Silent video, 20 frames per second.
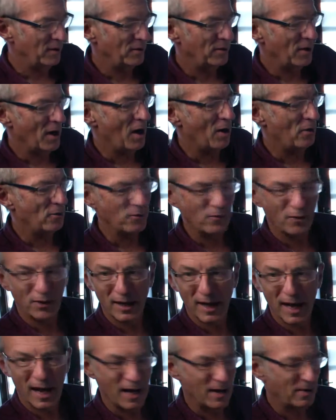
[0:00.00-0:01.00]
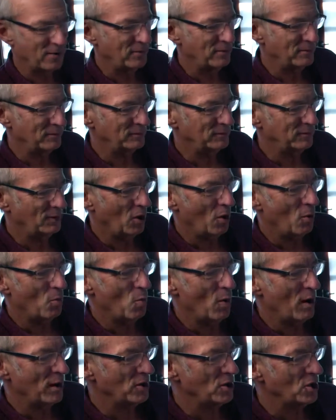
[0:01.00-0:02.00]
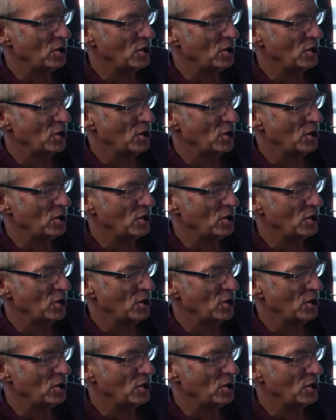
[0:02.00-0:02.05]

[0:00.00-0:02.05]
the whole thing out on one